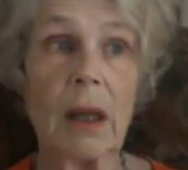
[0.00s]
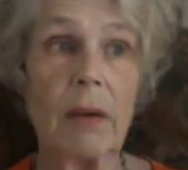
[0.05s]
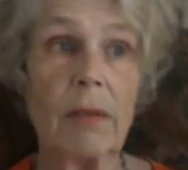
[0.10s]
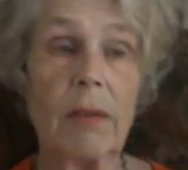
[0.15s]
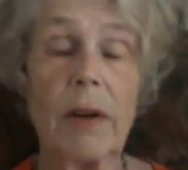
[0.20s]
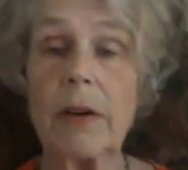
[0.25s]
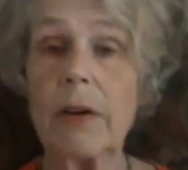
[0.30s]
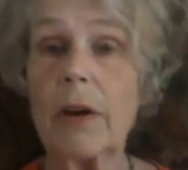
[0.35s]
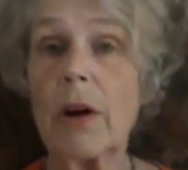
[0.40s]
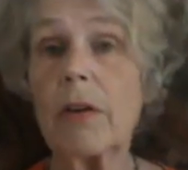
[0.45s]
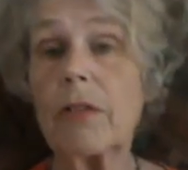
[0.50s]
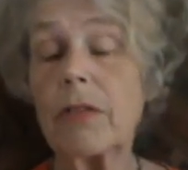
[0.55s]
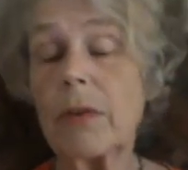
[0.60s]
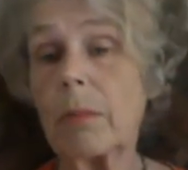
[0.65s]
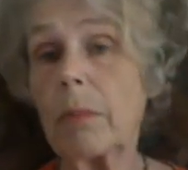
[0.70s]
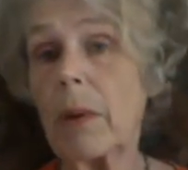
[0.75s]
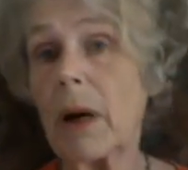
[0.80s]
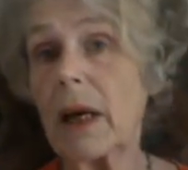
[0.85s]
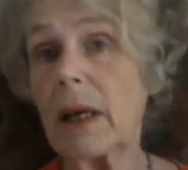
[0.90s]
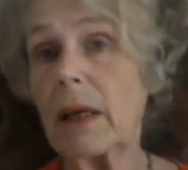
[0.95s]
Very
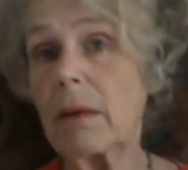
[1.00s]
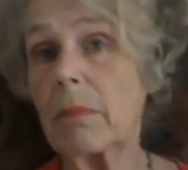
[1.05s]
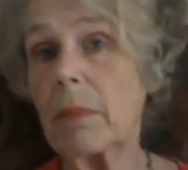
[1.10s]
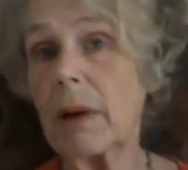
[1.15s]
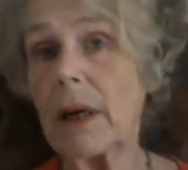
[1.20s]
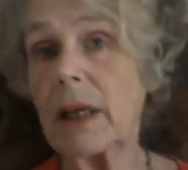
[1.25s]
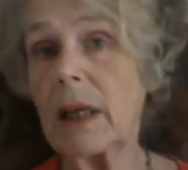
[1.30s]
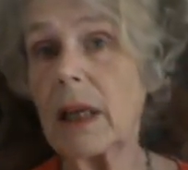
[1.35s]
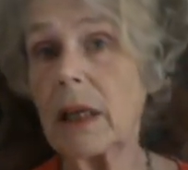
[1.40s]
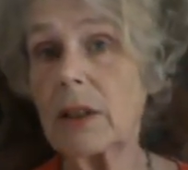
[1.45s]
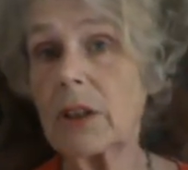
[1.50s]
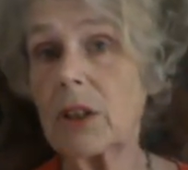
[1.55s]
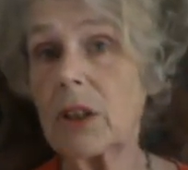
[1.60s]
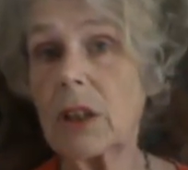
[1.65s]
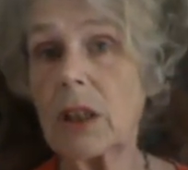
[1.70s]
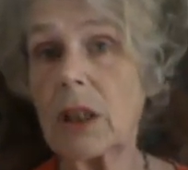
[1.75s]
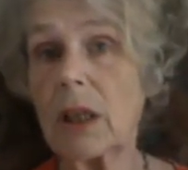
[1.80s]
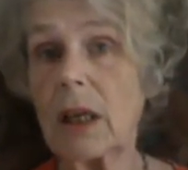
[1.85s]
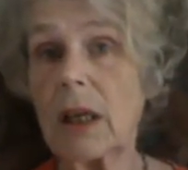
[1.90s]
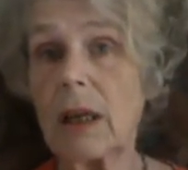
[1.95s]
often by
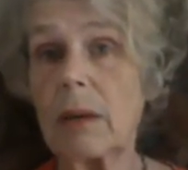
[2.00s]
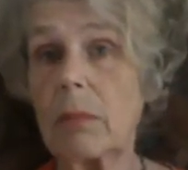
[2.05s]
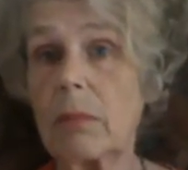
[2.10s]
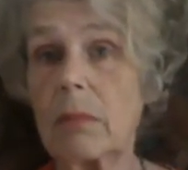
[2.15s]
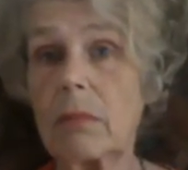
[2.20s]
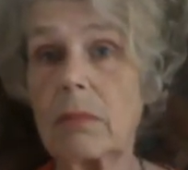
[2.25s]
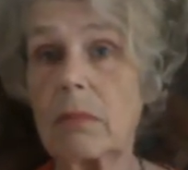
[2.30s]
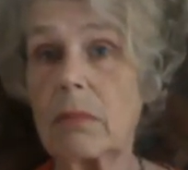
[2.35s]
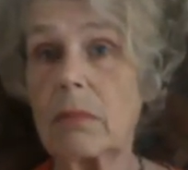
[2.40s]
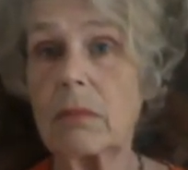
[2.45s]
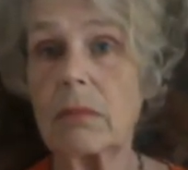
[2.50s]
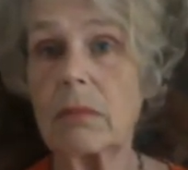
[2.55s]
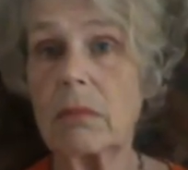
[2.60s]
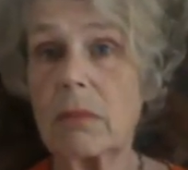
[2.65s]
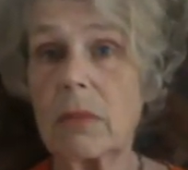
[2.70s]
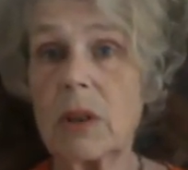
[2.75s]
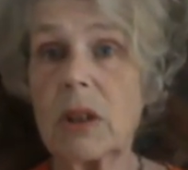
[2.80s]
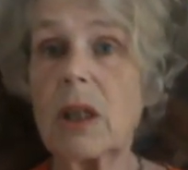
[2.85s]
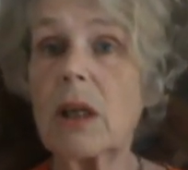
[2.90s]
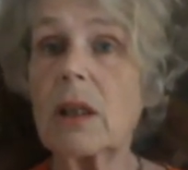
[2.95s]

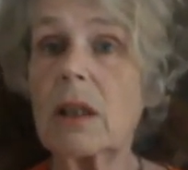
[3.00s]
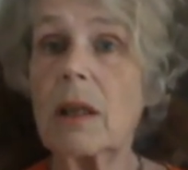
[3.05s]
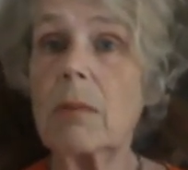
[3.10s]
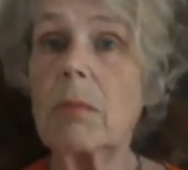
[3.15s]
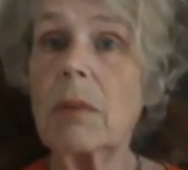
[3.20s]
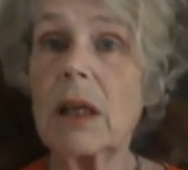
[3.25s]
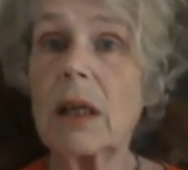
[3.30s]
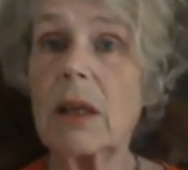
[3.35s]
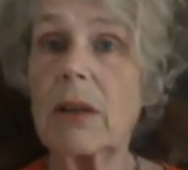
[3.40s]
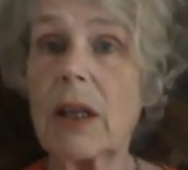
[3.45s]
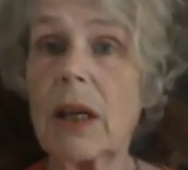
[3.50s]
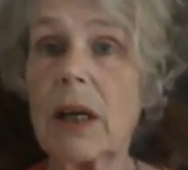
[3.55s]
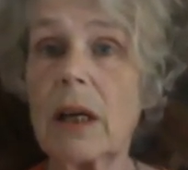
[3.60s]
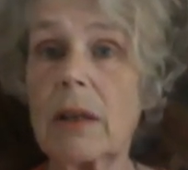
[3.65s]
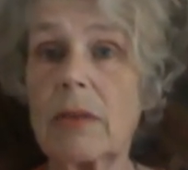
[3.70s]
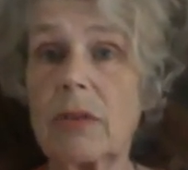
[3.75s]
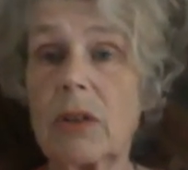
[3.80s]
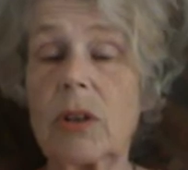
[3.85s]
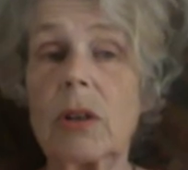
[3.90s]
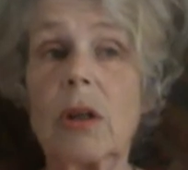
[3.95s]
lunchtime, certainly middle of the
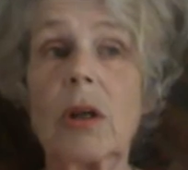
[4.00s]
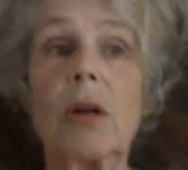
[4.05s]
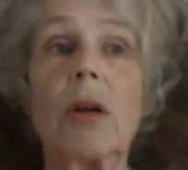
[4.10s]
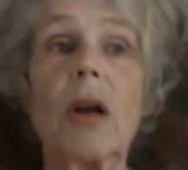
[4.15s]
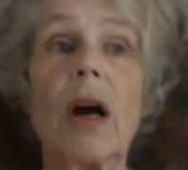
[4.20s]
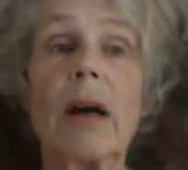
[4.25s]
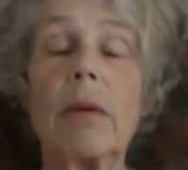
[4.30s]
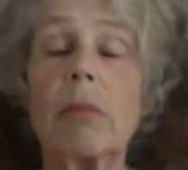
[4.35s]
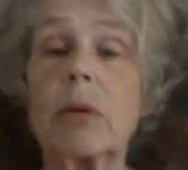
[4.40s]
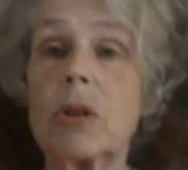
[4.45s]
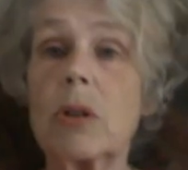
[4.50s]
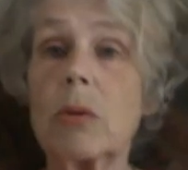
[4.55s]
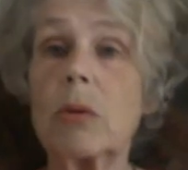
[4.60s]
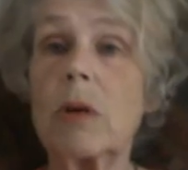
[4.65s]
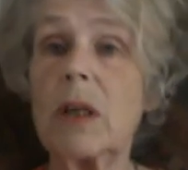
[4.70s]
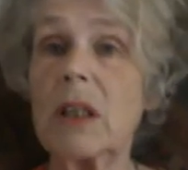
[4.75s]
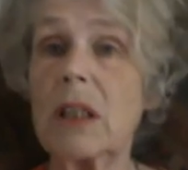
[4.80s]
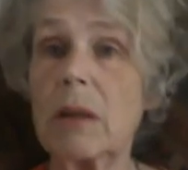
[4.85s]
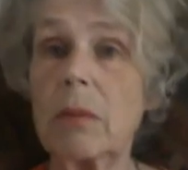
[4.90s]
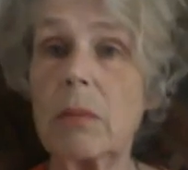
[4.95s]
afternoon, I was
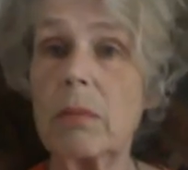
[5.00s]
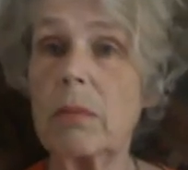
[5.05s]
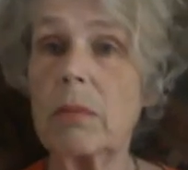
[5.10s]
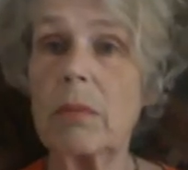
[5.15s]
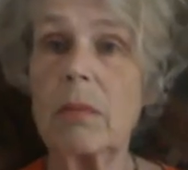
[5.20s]
already,